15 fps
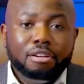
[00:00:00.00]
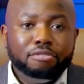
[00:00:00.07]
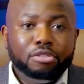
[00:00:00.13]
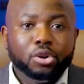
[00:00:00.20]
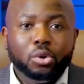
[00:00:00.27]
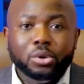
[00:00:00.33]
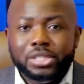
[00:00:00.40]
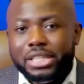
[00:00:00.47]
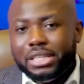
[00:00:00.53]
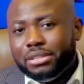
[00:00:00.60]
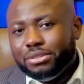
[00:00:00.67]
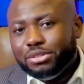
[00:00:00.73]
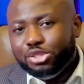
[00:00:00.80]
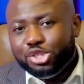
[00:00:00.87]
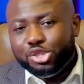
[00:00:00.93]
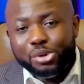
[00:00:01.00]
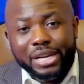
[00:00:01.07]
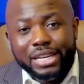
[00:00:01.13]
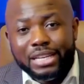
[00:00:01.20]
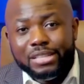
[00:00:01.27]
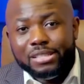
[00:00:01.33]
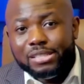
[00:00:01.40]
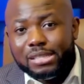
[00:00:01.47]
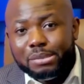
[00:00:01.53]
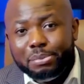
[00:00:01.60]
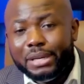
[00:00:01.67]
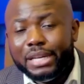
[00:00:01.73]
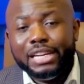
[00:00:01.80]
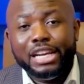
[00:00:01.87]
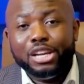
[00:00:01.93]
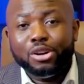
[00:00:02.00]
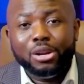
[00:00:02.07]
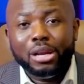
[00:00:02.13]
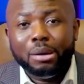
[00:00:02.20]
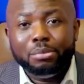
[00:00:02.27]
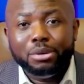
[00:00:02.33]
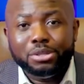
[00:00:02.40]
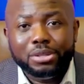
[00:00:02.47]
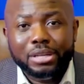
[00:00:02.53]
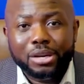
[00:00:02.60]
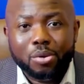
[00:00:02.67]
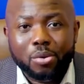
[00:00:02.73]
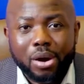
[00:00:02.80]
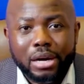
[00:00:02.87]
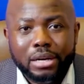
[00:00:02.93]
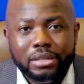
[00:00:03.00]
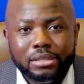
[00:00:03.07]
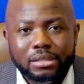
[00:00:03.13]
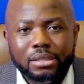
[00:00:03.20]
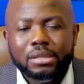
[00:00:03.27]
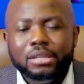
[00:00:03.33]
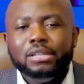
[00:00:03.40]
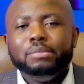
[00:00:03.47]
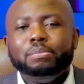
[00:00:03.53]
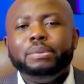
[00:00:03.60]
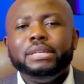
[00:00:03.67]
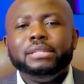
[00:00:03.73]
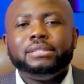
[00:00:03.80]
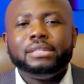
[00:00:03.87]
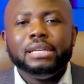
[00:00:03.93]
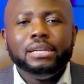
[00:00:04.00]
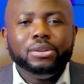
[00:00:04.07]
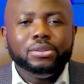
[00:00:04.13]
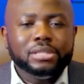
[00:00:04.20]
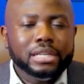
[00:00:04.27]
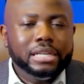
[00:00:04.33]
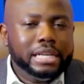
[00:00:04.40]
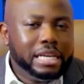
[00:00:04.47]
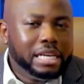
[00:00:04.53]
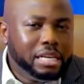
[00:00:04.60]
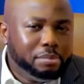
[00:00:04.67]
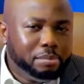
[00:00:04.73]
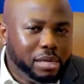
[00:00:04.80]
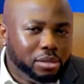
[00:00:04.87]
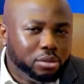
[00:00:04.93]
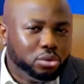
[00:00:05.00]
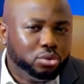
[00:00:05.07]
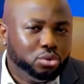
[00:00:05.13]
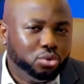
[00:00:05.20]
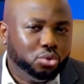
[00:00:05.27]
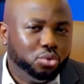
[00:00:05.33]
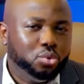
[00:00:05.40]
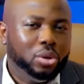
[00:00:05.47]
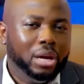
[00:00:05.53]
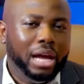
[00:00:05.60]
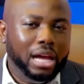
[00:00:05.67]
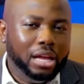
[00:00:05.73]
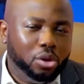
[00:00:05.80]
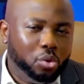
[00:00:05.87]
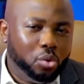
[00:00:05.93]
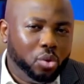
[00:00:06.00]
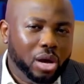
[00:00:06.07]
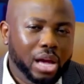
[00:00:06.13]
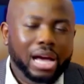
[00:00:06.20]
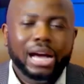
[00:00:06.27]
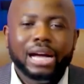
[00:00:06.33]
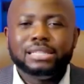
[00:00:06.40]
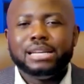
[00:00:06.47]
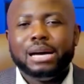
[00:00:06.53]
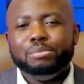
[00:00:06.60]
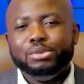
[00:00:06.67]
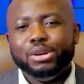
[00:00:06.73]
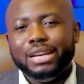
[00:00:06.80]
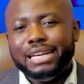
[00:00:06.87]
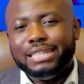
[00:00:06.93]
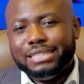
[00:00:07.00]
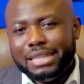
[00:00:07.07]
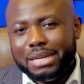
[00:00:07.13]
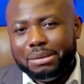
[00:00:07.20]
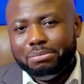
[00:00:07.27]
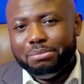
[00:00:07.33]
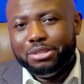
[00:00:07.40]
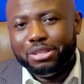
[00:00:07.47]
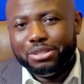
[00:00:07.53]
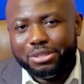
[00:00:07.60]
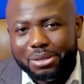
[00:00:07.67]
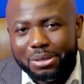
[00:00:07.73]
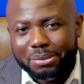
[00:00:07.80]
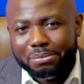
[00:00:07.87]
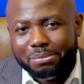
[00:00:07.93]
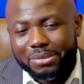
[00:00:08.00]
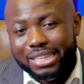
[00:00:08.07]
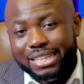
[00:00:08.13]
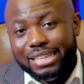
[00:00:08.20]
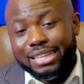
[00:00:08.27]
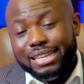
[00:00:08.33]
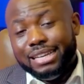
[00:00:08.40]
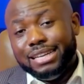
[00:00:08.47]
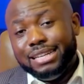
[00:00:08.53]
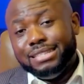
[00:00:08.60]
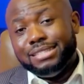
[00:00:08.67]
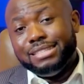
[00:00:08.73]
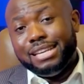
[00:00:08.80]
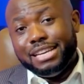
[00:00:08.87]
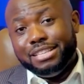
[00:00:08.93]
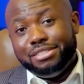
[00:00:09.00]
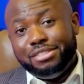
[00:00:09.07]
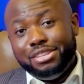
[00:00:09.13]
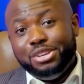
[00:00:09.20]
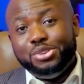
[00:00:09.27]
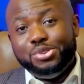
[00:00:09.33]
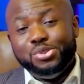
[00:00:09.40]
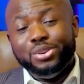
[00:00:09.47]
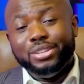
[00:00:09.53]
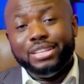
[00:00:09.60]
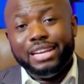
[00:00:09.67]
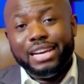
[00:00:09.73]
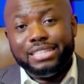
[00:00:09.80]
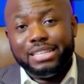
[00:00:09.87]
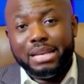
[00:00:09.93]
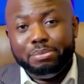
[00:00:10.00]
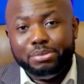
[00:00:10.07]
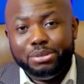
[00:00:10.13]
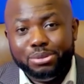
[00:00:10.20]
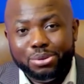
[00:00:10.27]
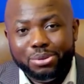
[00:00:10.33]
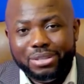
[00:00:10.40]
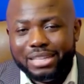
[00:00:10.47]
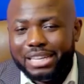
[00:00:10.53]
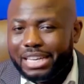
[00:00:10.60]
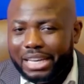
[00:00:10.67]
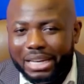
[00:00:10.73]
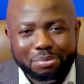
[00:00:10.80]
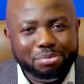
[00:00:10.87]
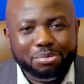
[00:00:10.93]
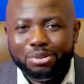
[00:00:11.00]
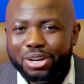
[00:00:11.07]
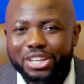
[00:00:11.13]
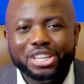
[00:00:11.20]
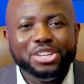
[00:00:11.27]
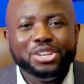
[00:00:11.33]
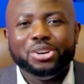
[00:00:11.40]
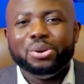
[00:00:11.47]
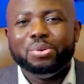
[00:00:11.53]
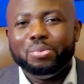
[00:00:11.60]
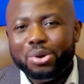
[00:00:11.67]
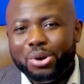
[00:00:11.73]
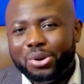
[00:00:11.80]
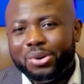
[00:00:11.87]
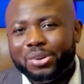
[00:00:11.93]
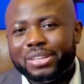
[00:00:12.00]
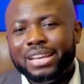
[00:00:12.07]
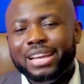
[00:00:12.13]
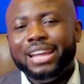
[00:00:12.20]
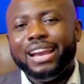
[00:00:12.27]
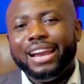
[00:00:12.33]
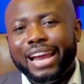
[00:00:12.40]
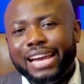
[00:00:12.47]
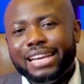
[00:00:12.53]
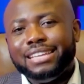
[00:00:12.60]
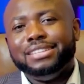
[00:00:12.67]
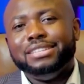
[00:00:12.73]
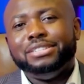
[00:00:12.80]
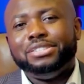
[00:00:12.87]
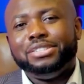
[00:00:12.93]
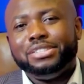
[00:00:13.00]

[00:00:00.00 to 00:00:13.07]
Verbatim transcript: For coaching, training, speaking, and collaboration inquiries, please send us an email to hello at abiolachamp.com. Until I see you on the next episode, keep rocking your world like a